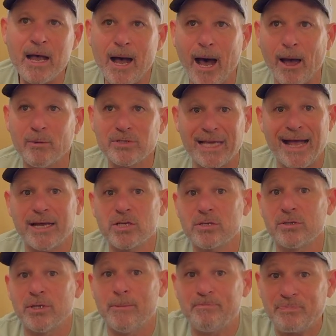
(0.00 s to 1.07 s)
I was
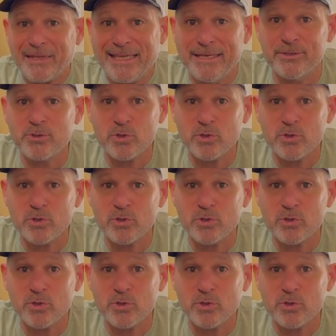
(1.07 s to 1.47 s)
actually in